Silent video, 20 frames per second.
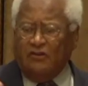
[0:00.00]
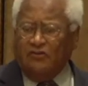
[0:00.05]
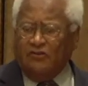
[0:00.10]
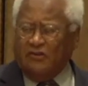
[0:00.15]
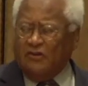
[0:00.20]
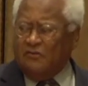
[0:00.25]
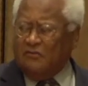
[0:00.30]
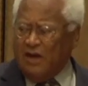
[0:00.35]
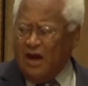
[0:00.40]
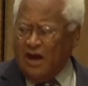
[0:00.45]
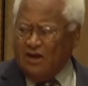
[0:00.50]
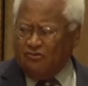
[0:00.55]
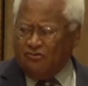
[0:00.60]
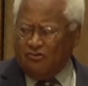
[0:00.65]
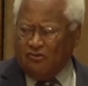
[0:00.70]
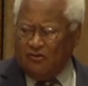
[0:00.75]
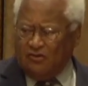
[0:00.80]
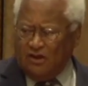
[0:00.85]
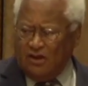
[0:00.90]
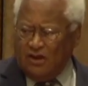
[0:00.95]
Just
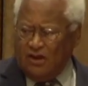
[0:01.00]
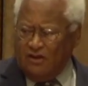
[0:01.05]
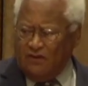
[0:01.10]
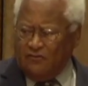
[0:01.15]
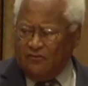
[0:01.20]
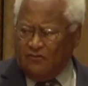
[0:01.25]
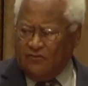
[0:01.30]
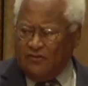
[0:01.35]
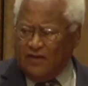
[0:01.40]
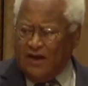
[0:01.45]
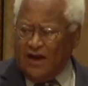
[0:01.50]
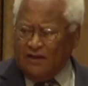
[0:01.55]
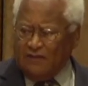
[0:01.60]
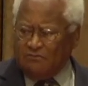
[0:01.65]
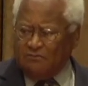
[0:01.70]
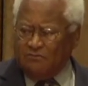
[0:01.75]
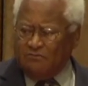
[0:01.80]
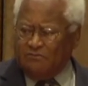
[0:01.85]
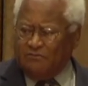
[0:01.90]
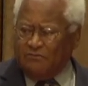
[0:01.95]
imagine if
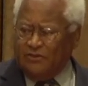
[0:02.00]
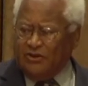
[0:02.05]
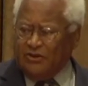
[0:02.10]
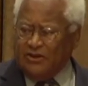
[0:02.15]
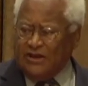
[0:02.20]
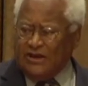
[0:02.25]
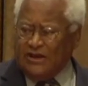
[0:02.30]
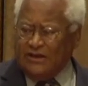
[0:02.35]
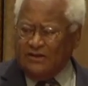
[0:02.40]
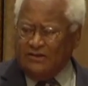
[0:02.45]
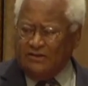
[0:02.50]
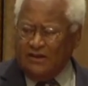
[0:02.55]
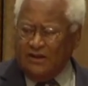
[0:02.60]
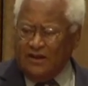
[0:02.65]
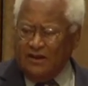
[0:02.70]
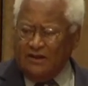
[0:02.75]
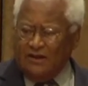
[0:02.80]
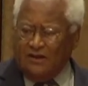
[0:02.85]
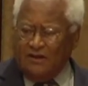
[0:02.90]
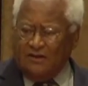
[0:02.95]
that
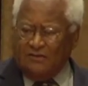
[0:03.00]
billions